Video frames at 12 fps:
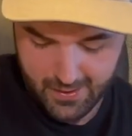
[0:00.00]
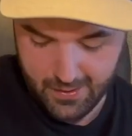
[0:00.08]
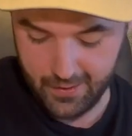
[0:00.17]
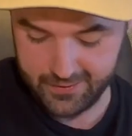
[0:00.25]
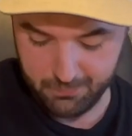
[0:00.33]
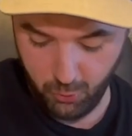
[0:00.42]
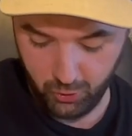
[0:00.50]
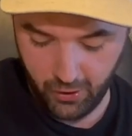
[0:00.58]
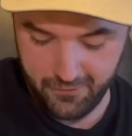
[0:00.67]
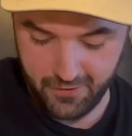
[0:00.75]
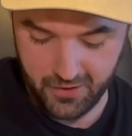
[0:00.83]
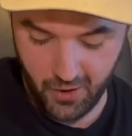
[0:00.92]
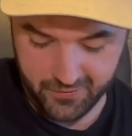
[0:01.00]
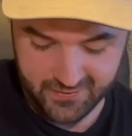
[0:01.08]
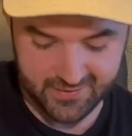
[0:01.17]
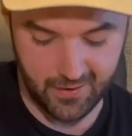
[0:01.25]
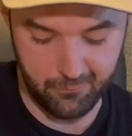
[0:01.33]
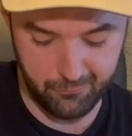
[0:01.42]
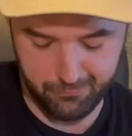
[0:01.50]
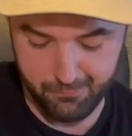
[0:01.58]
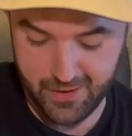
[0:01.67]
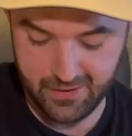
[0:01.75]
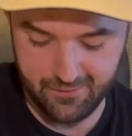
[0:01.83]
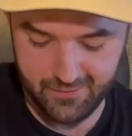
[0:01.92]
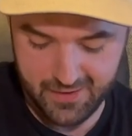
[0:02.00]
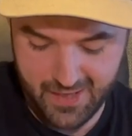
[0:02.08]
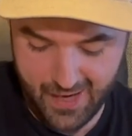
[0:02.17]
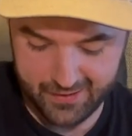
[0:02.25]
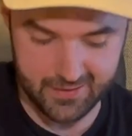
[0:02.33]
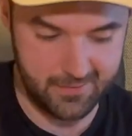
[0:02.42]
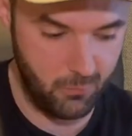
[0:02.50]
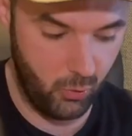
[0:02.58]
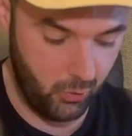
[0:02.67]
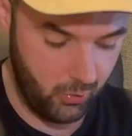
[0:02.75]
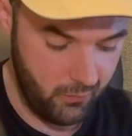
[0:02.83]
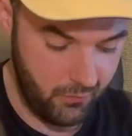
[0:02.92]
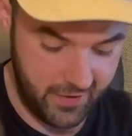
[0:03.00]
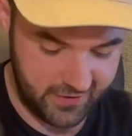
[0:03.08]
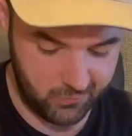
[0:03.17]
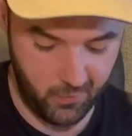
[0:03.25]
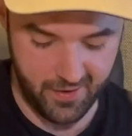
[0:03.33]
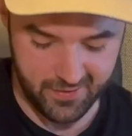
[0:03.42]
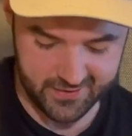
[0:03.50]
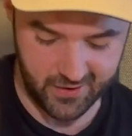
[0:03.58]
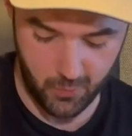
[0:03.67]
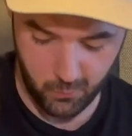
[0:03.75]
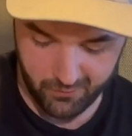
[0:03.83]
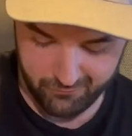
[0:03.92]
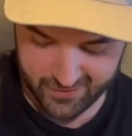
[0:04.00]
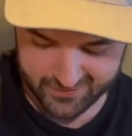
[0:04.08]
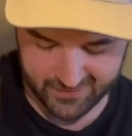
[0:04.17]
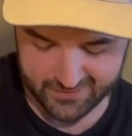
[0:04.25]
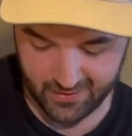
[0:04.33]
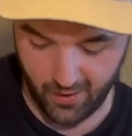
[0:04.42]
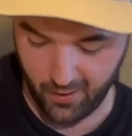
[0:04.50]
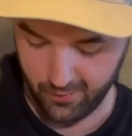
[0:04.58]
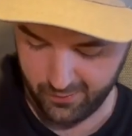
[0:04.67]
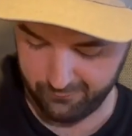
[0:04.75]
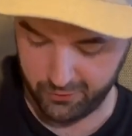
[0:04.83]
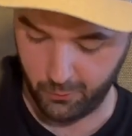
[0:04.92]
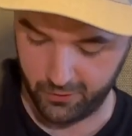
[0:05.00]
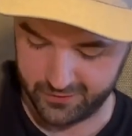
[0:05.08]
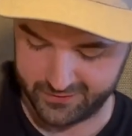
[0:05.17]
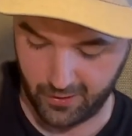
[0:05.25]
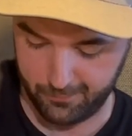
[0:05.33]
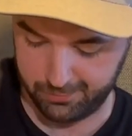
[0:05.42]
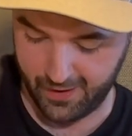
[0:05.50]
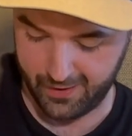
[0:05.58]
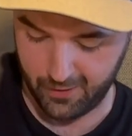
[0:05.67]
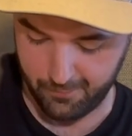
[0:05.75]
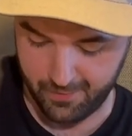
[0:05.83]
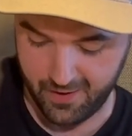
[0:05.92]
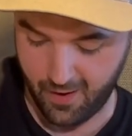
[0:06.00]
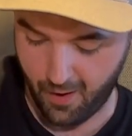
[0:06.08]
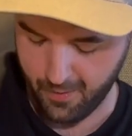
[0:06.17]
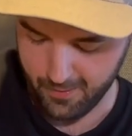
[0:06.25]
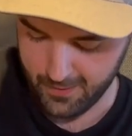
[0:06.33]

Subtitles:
it's more like the 19th, meaning the neck is more this way. So with this guitar, if you want to start playing up here,